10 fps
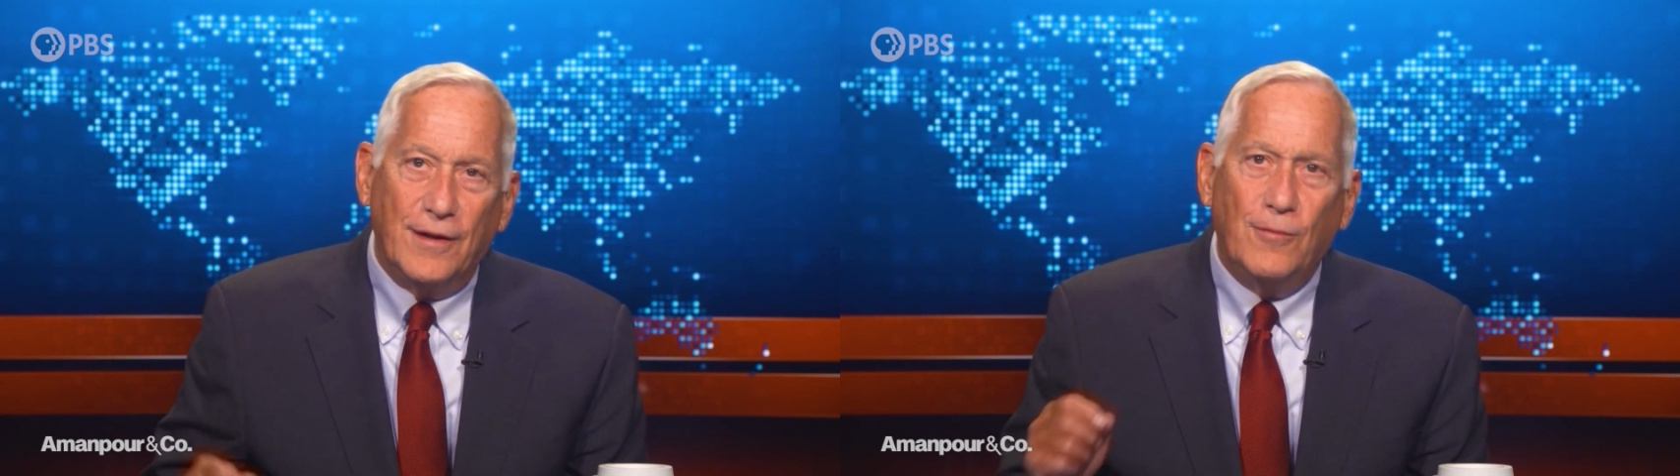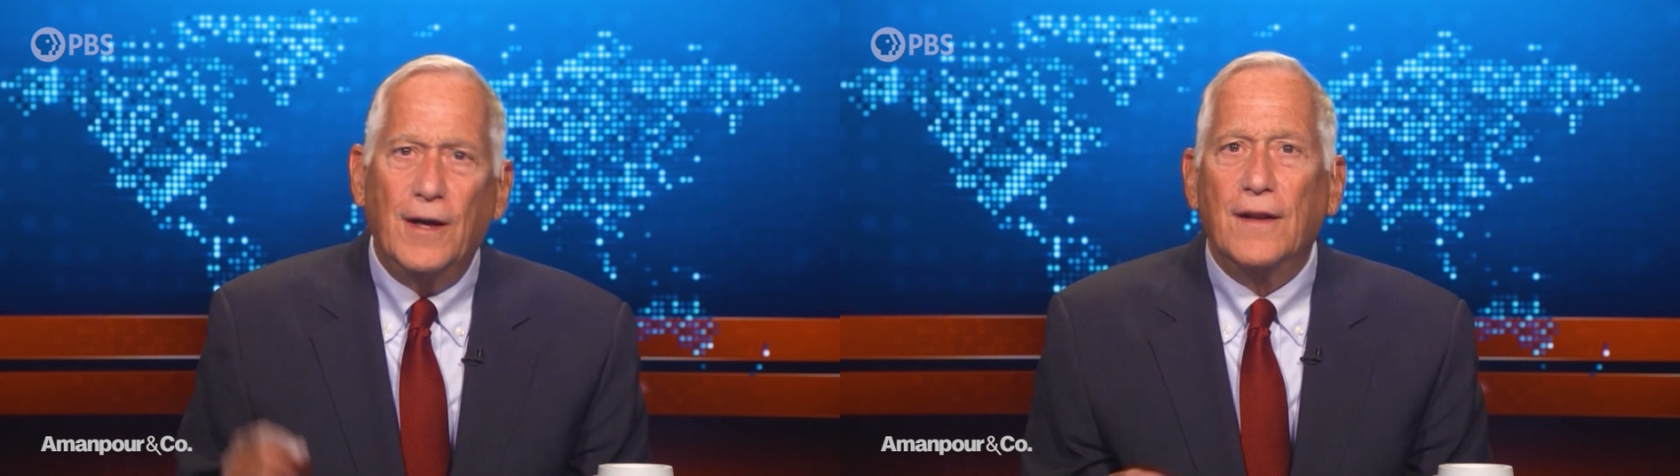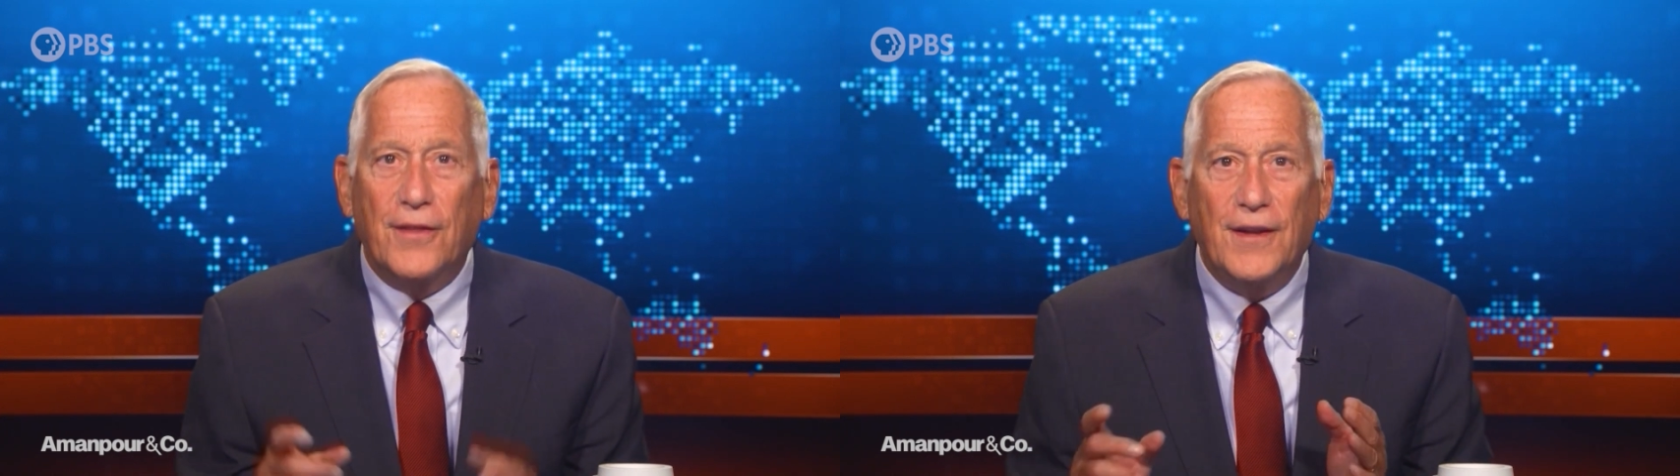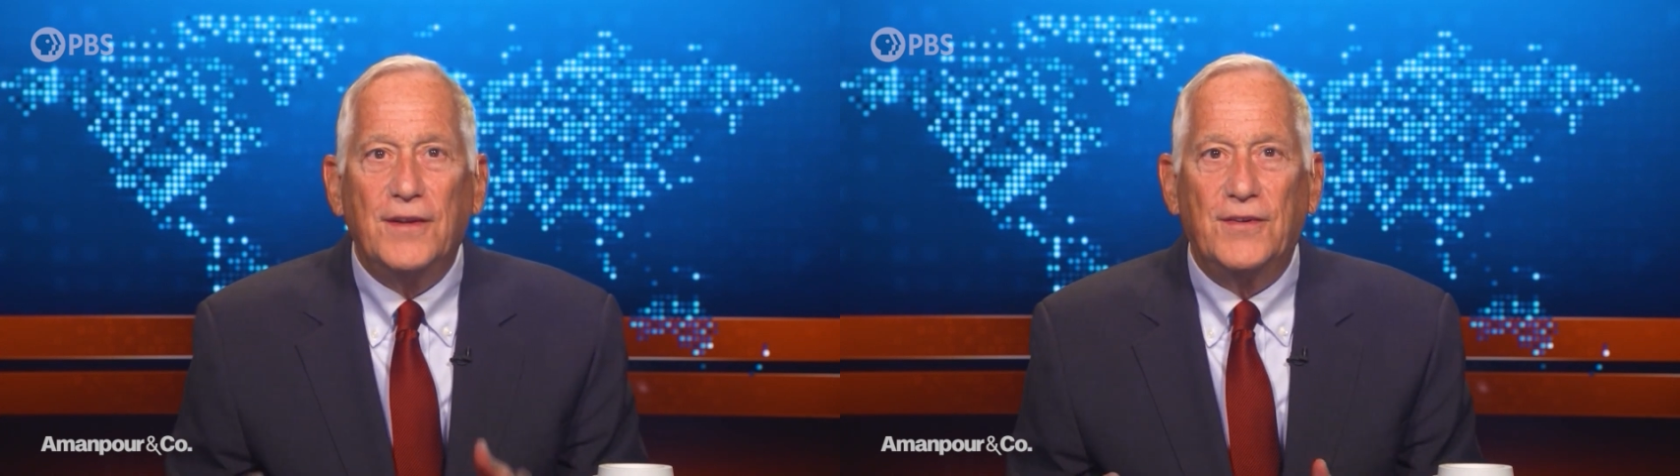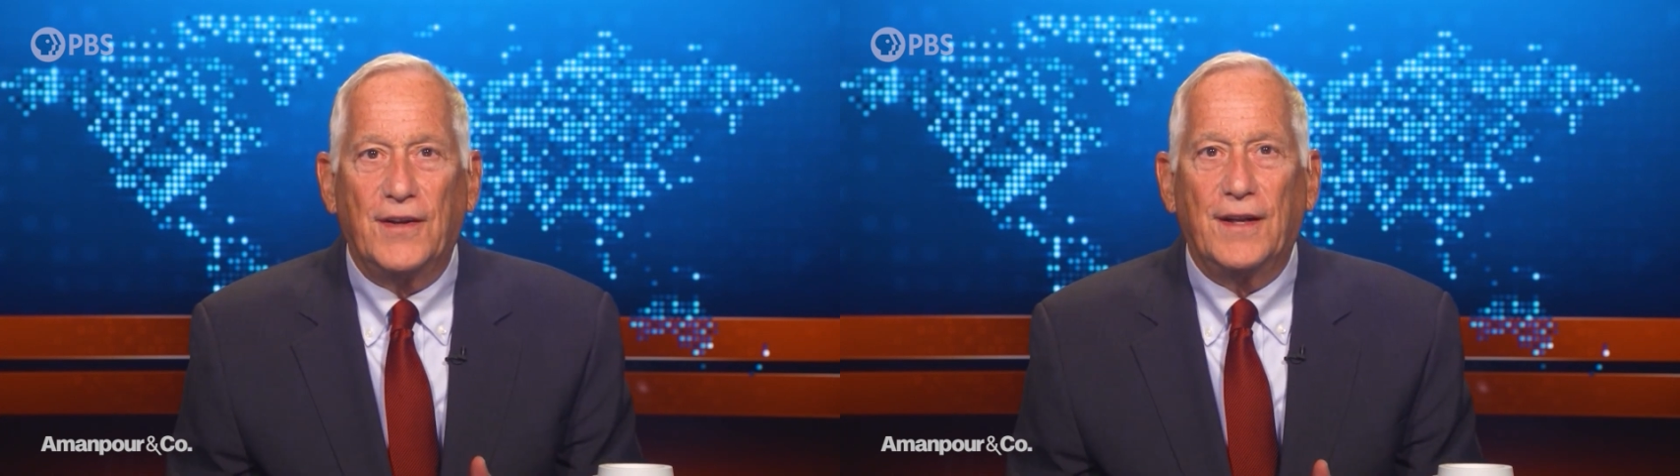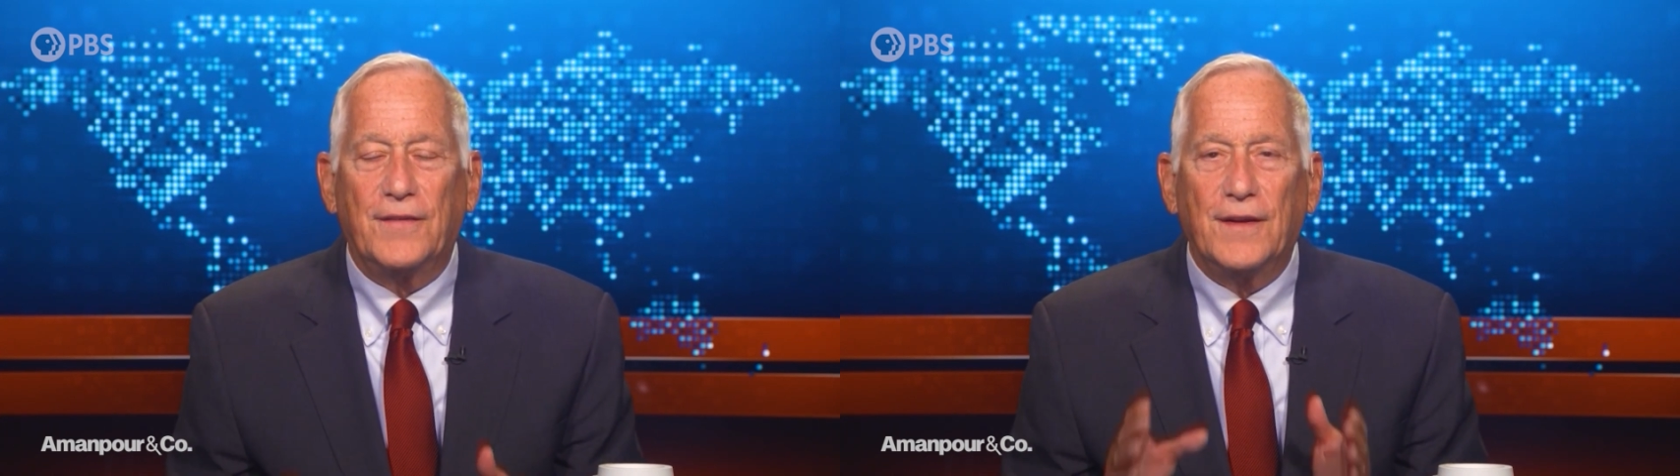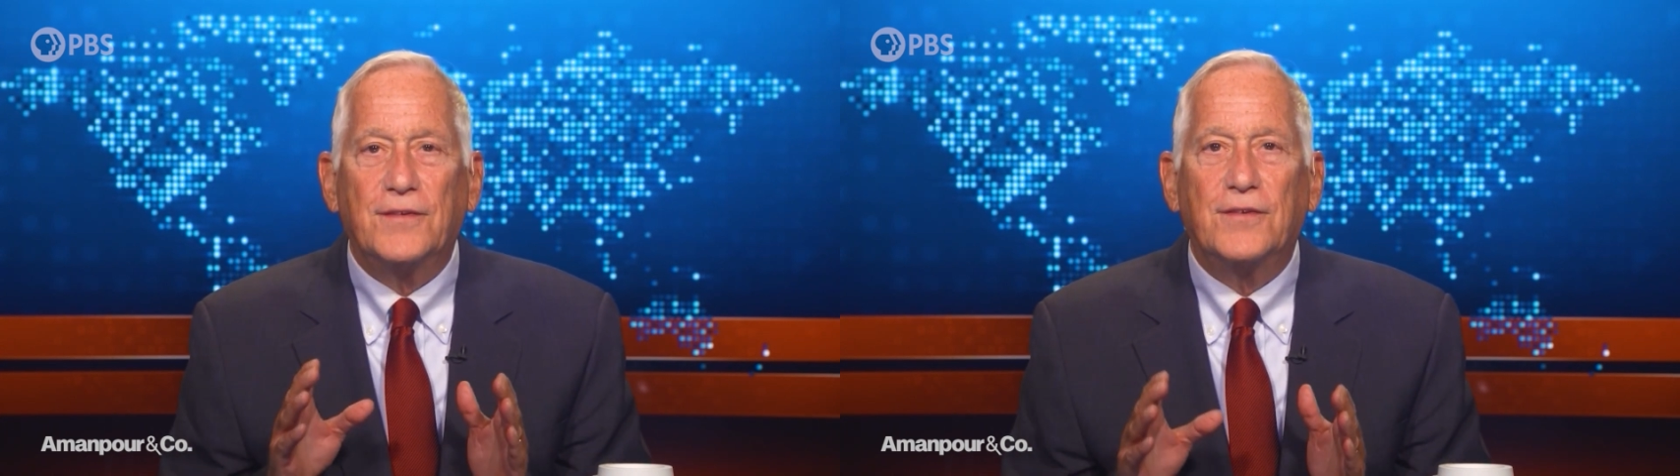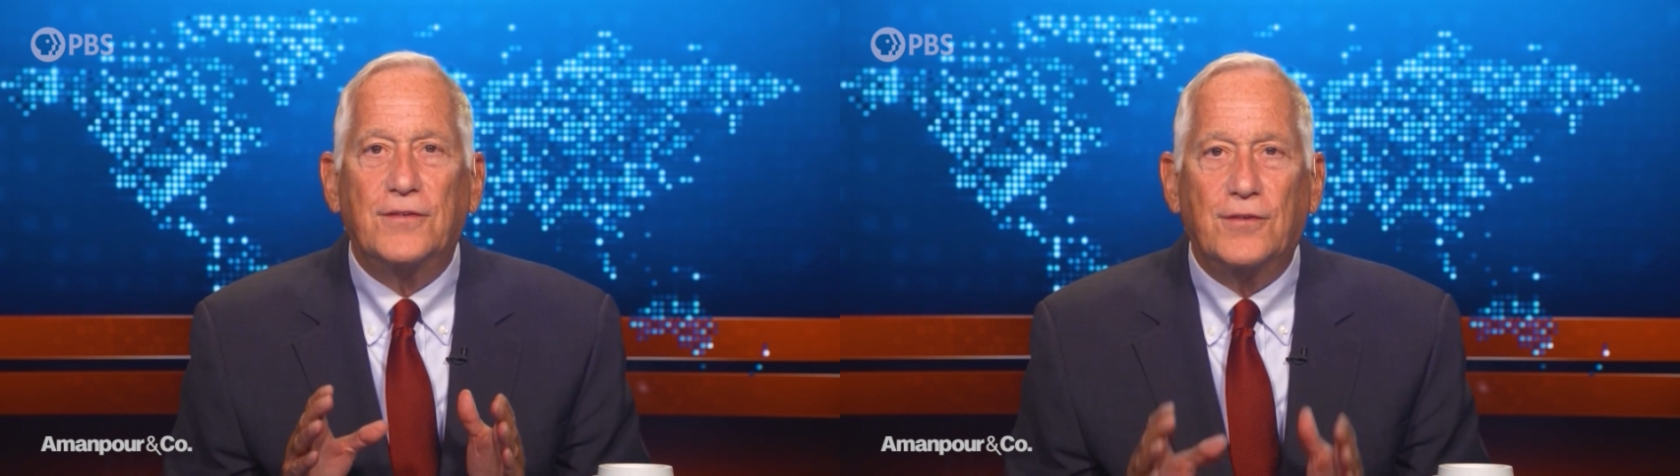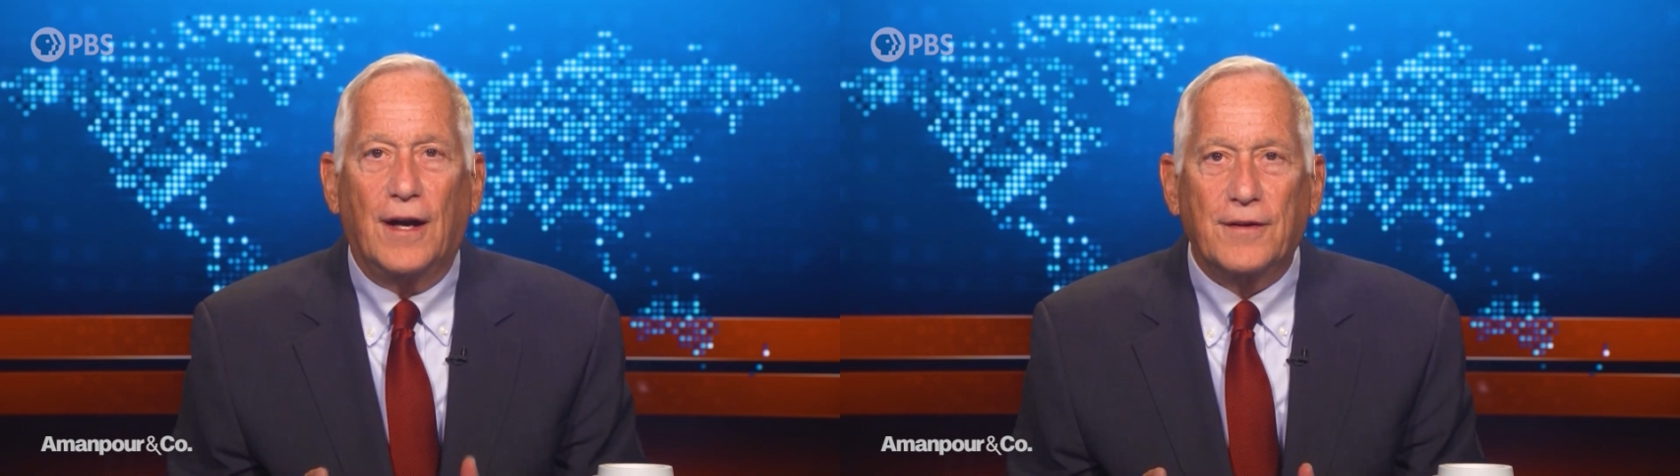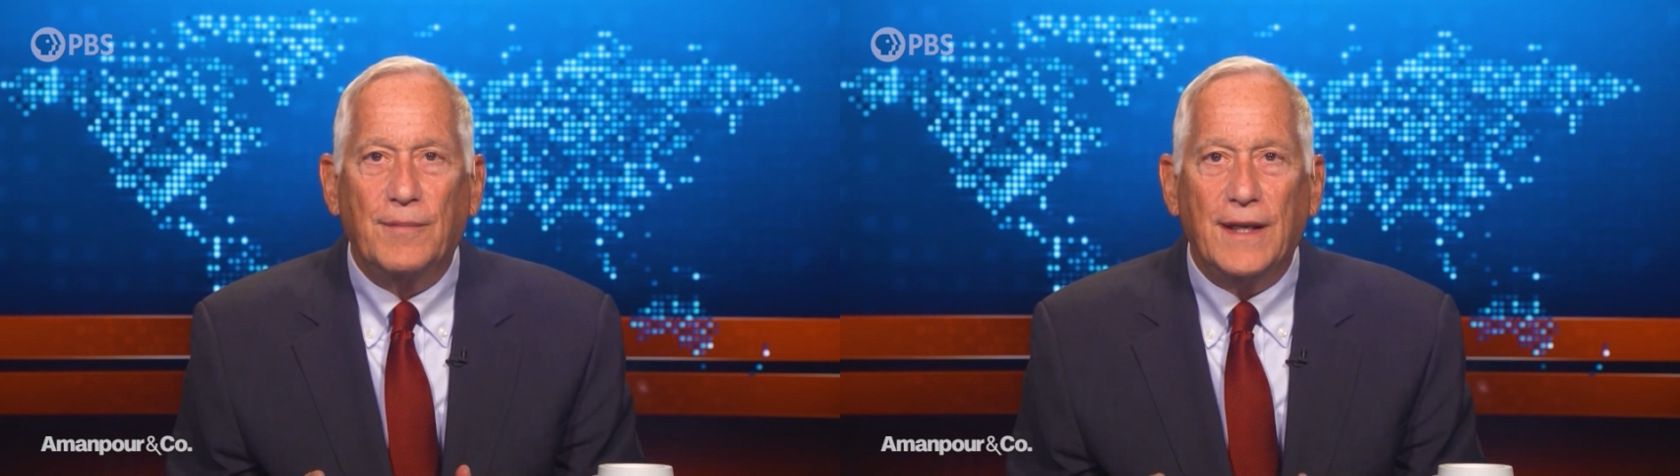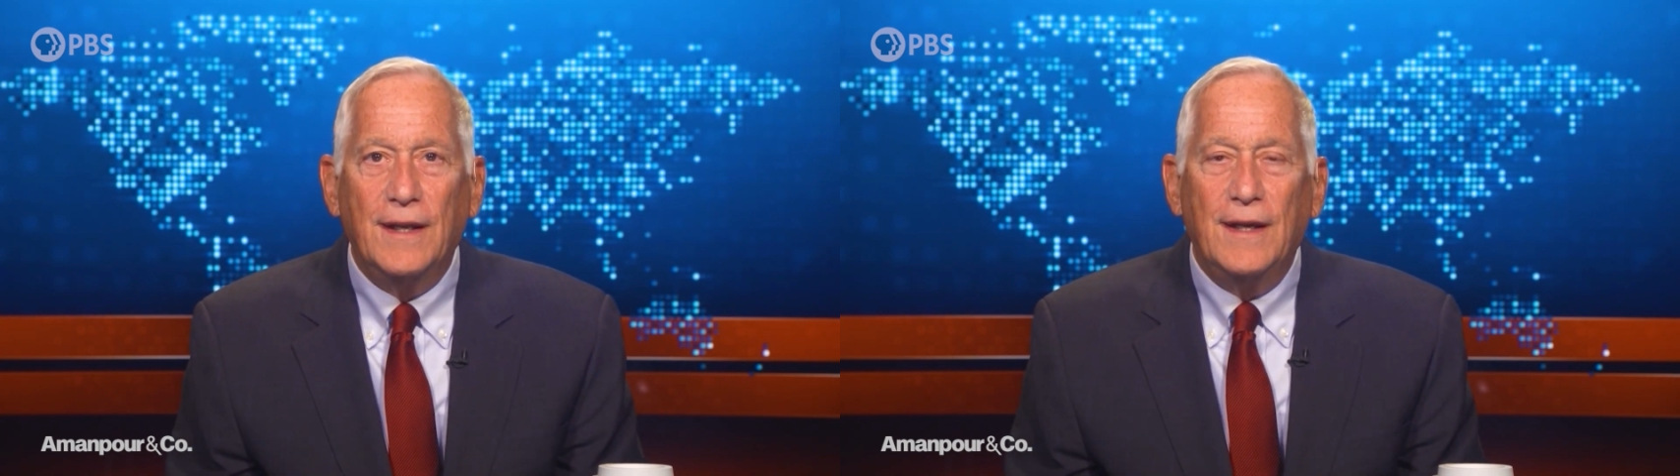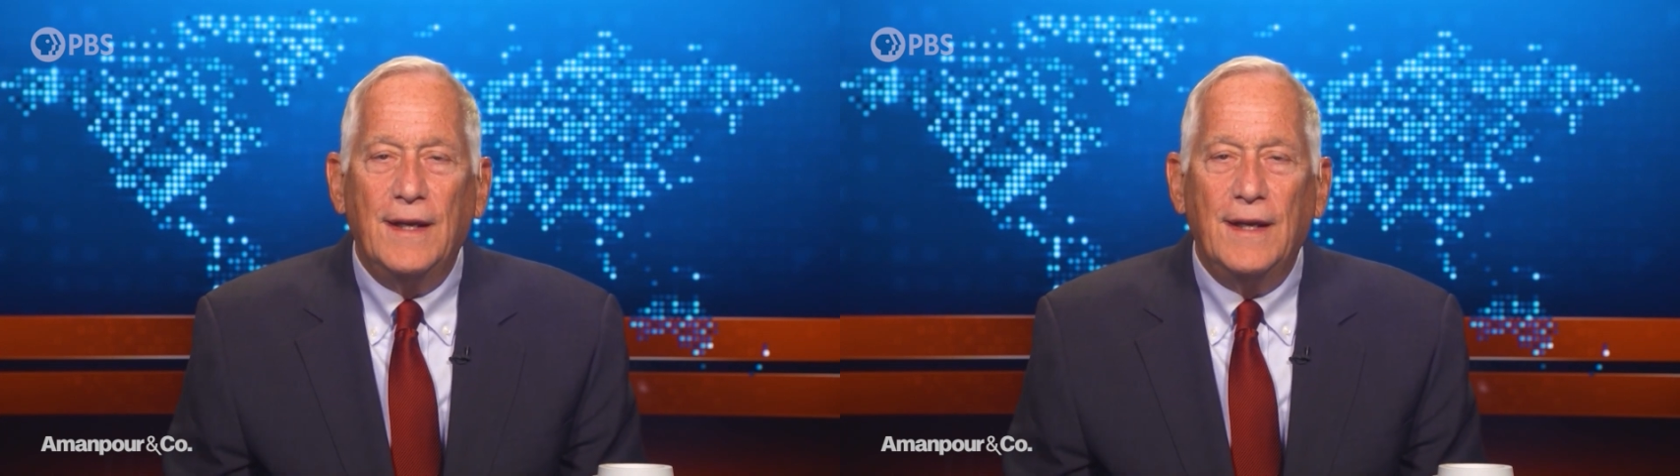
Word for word: And one of the things in it that struck me